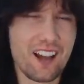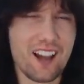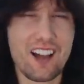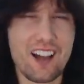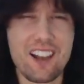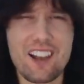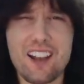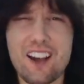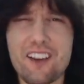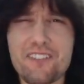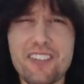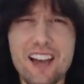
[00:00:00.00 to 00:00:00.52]
I
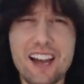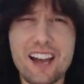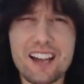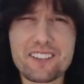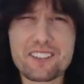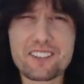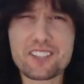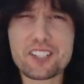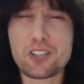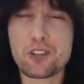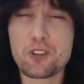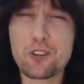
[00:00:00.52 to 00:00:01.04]
love
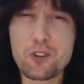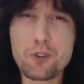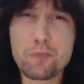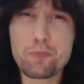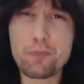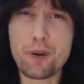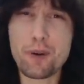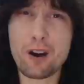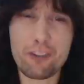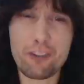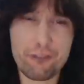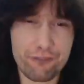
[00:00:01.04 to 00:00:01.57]
that two
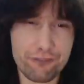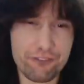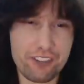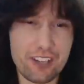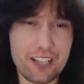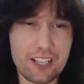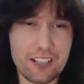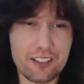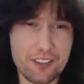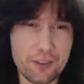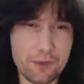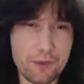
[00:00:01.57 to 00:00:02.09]
bar
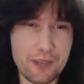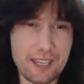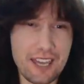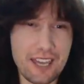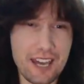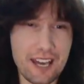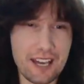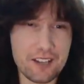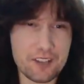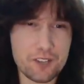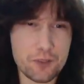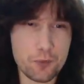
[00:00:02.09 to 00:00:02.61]
fill that we
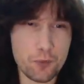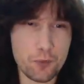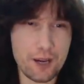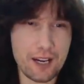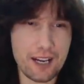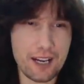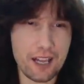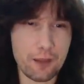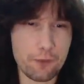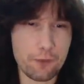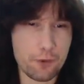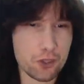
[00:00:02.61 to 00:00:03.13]
get as
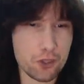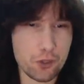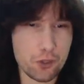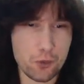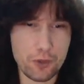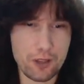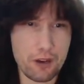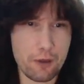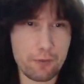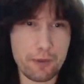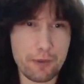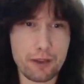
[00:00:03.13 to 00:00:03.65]
well. I'm not sure
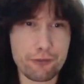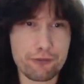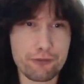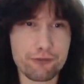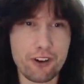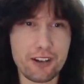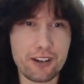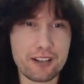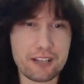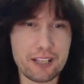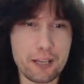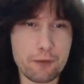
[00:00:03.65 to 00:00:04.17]
whether I'll be able to
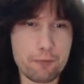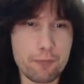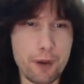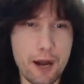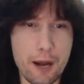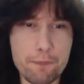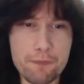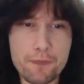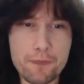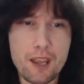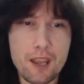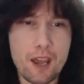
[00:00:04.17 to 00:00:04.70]
find it,
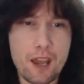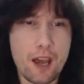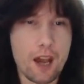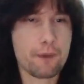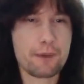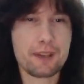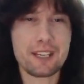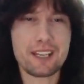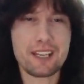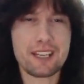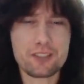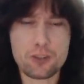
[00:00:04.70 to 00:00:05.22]
but I
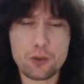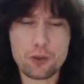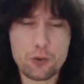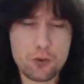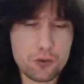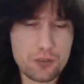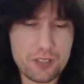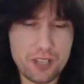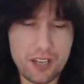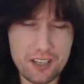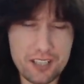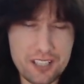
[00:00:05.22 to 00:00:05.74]
mean, it is
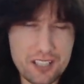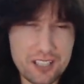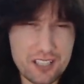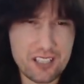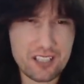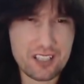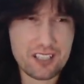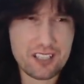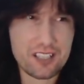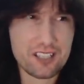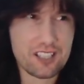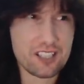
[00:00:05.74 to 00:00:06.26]
all
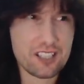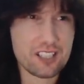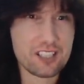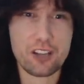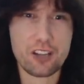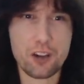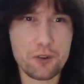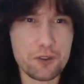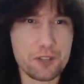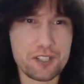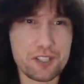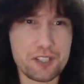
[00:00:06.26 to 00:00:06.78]
just
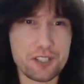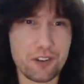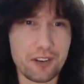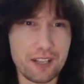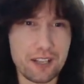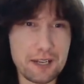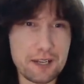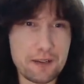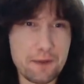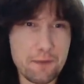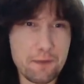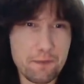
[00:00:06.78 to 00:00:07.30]
so solid.